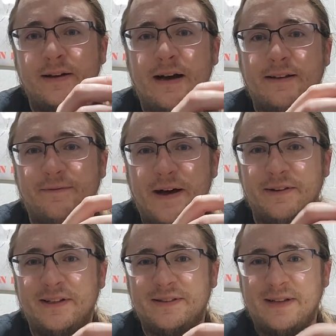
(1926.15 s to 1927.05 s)
I
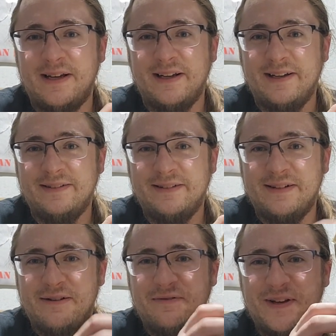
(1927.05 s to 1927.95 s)
found this,
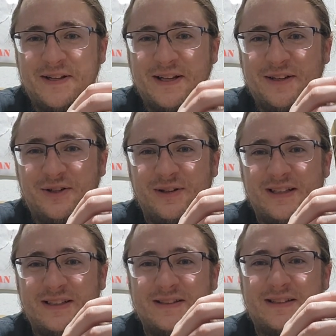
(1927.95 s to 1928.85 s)
vintage.
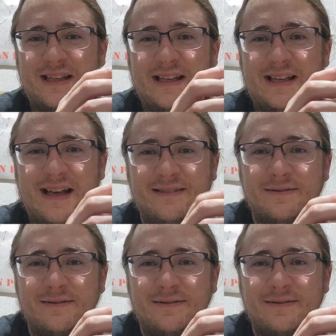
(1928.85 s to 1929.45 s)
This is the